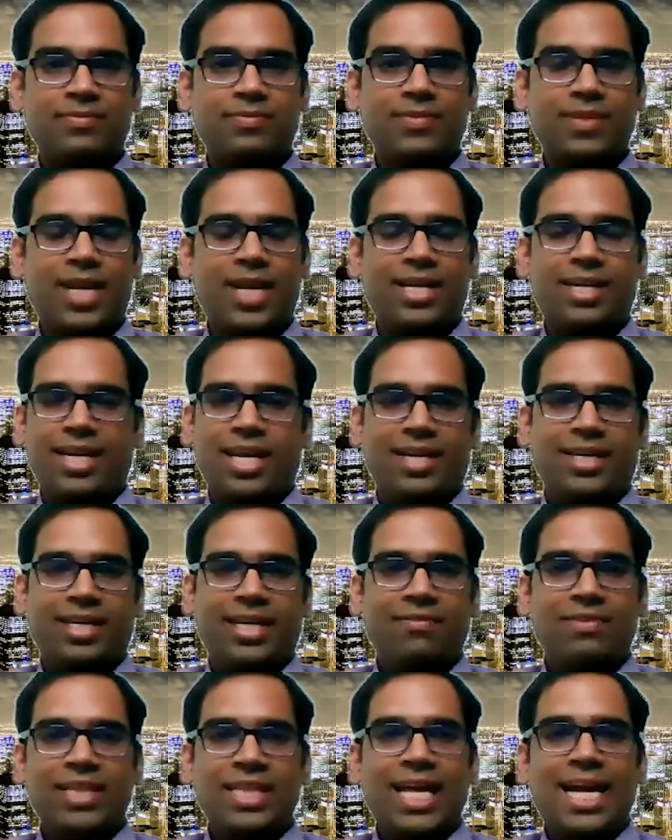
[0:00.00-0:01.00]
And
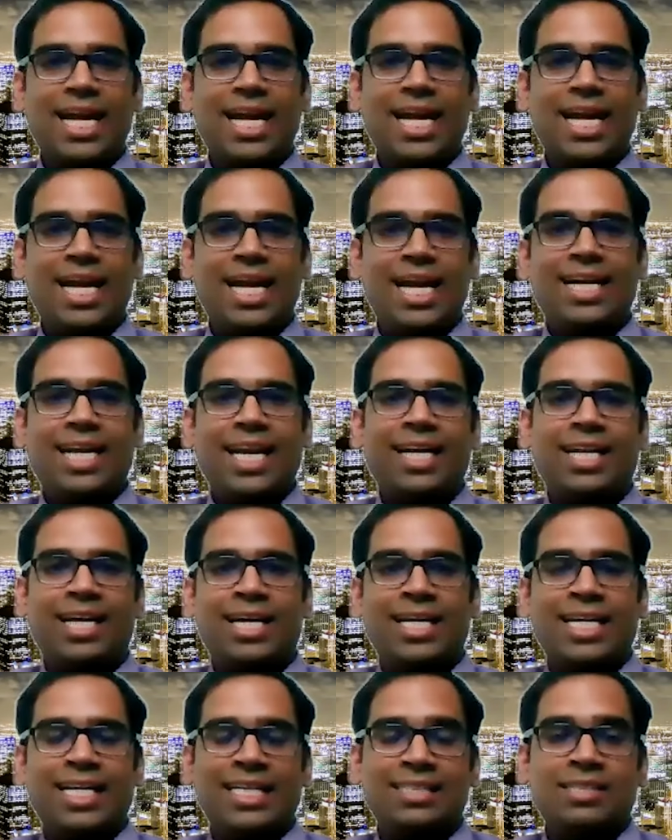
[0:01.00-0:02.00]
given that
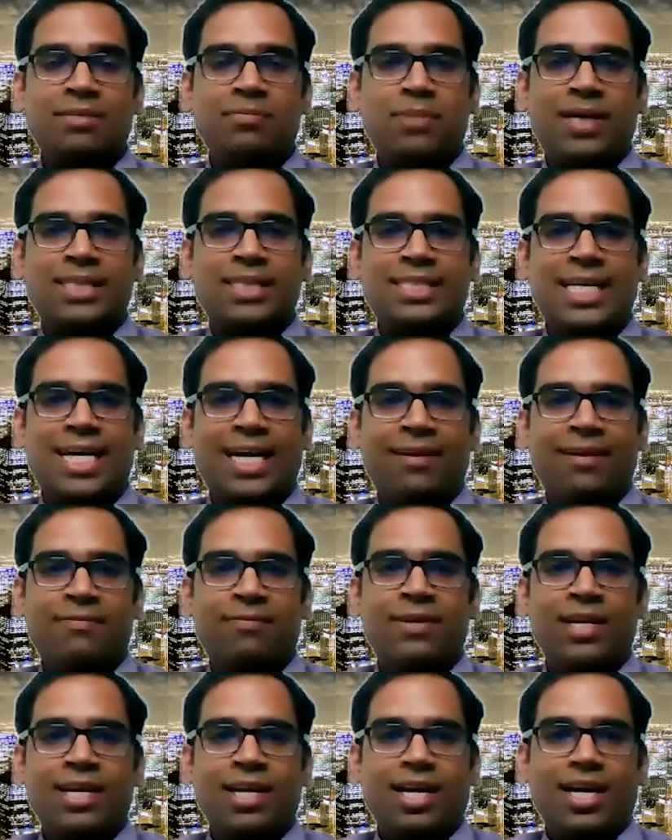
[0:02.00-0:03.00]
data is a must have,
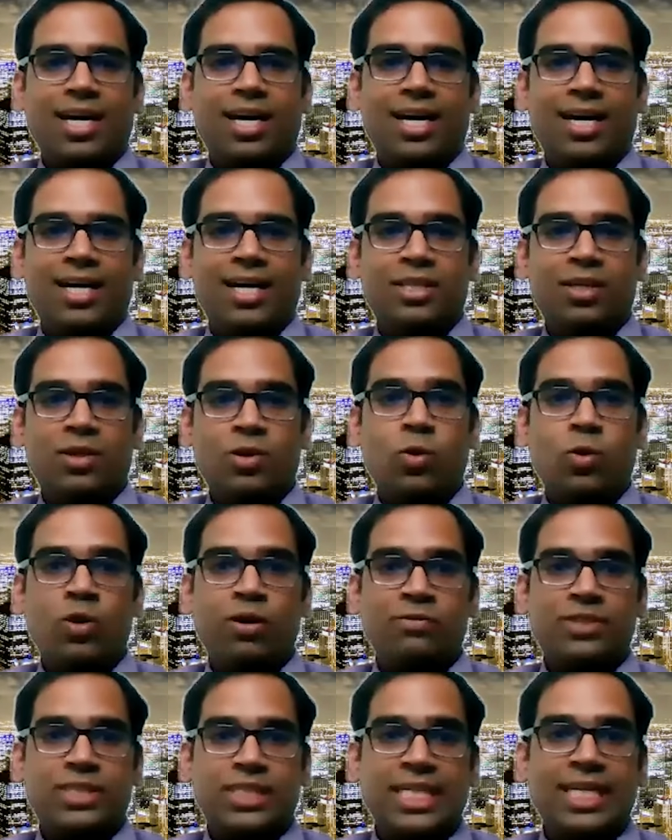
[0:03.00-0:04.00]
the role of
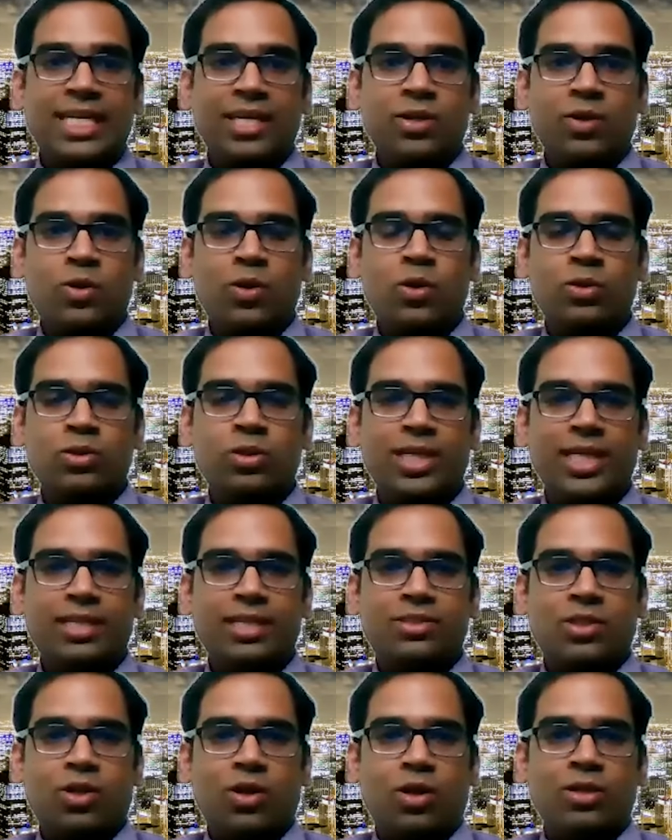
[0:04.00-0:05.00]
CDO is
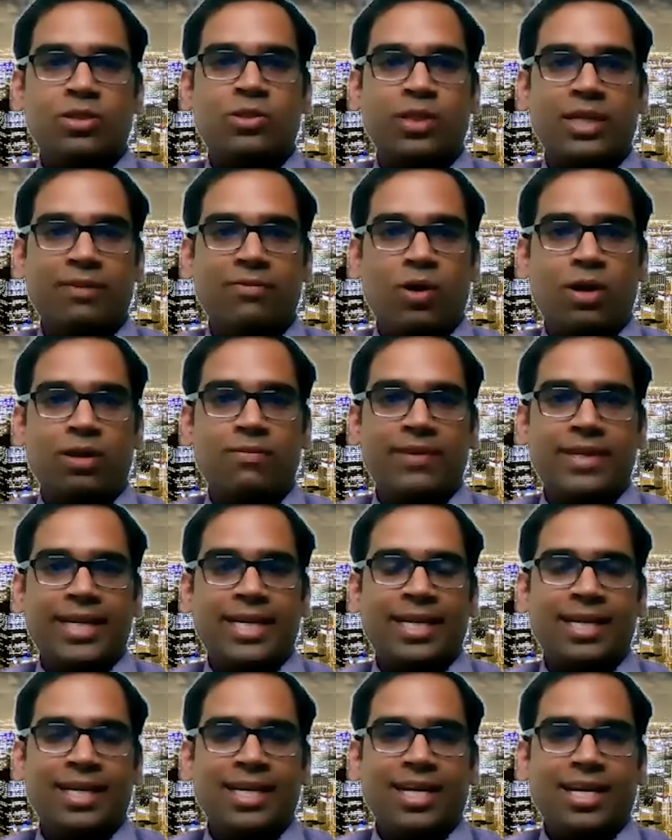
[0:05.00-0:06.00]
also evolving.
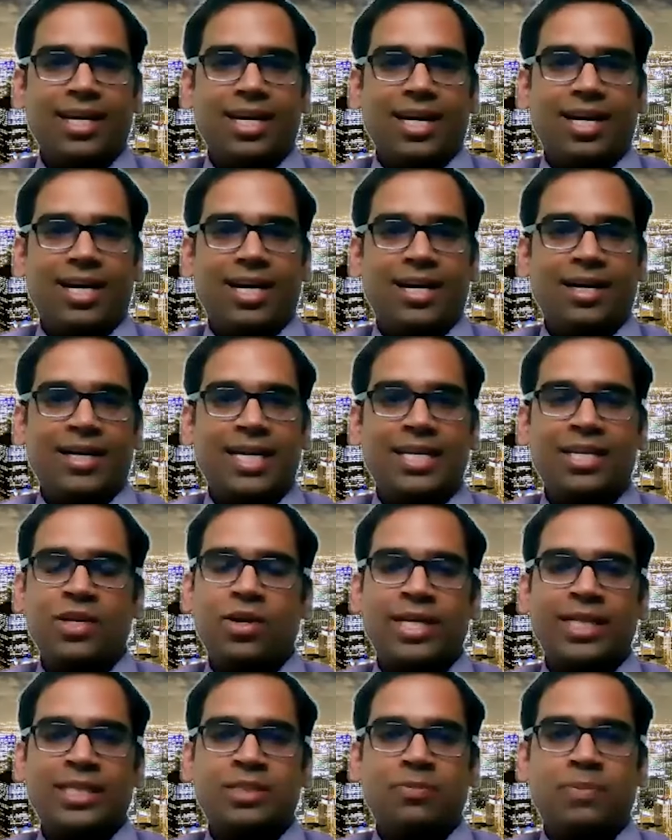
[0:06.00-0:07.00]
In
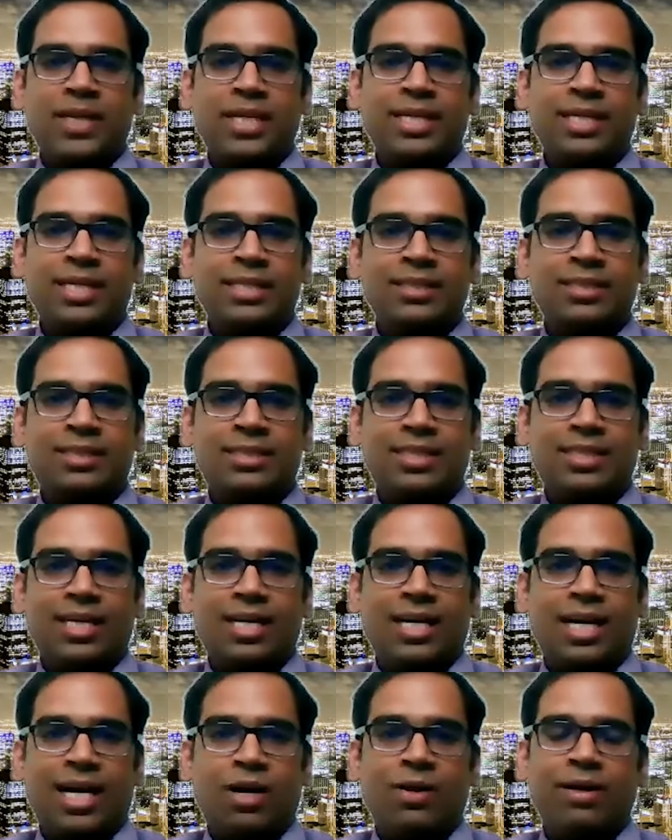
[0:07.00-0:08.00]
your experience,
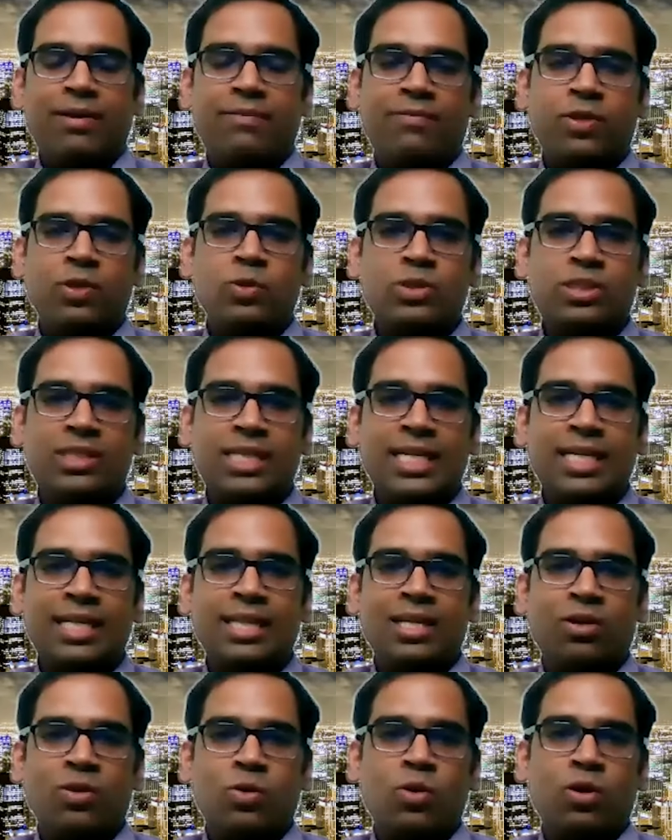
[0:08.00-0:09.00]
how have you seen
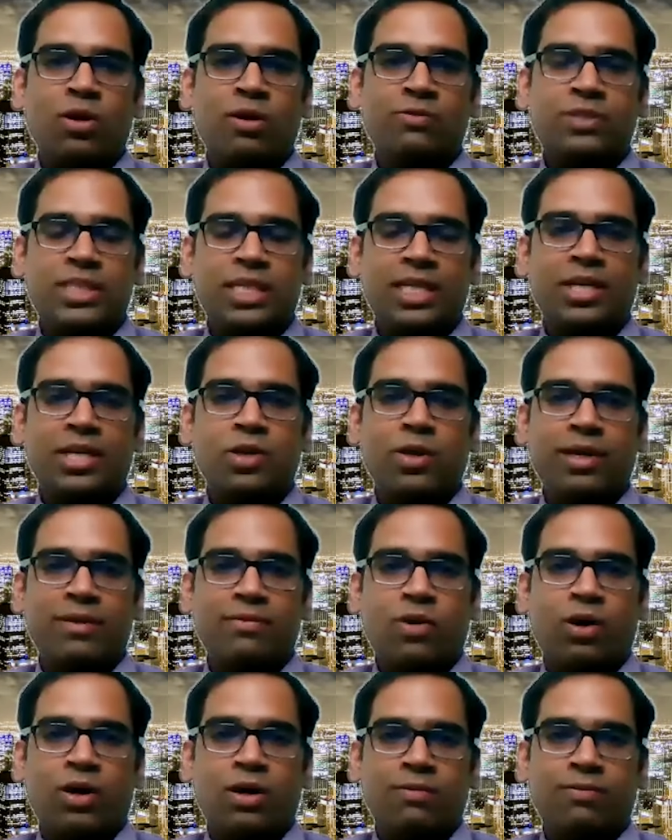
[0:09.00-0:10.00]
the role of CDO
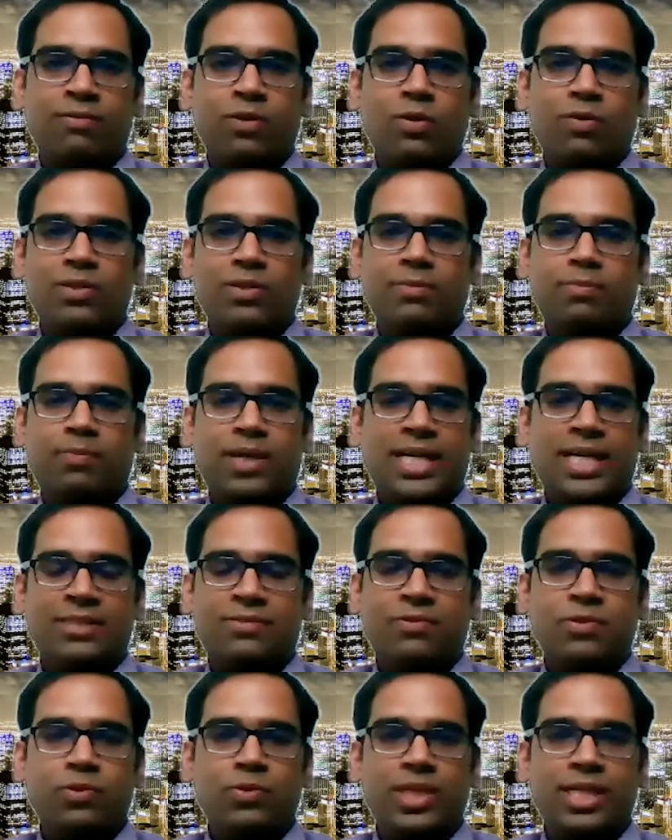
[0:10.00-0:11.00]
evolve over the past
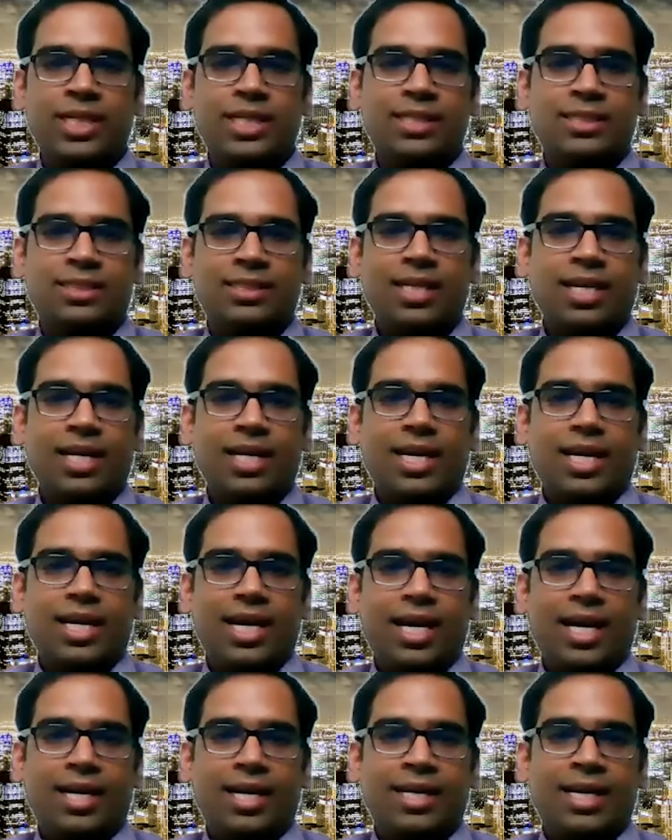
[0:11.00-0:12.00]
few years?
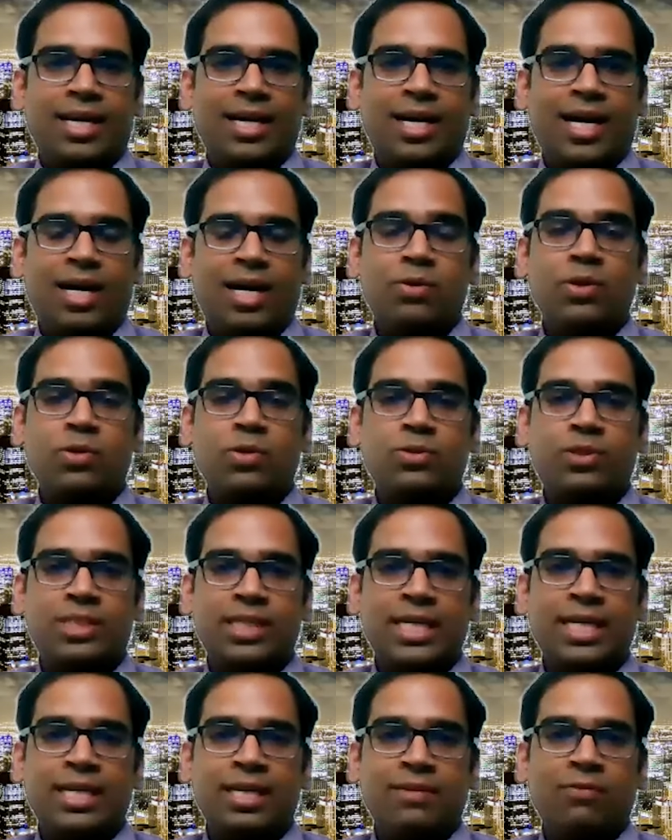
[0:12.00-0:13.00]
And how do you
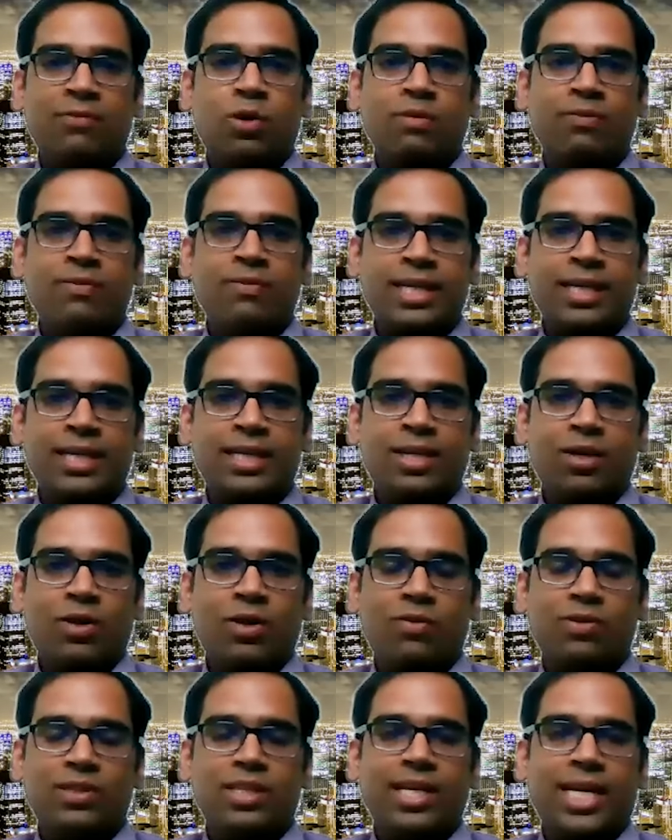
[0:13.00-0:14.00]
see it evolving
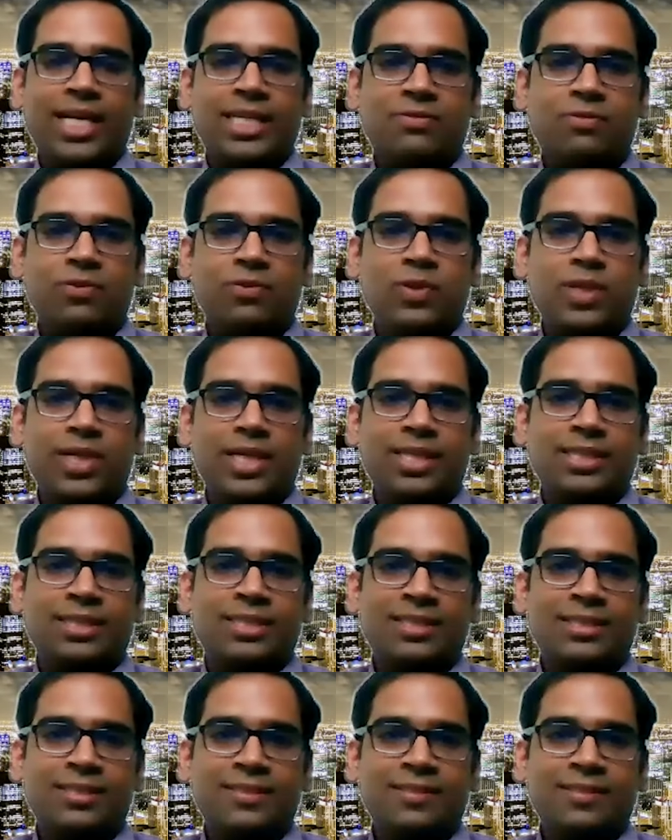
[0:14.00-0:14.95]
over the next few years?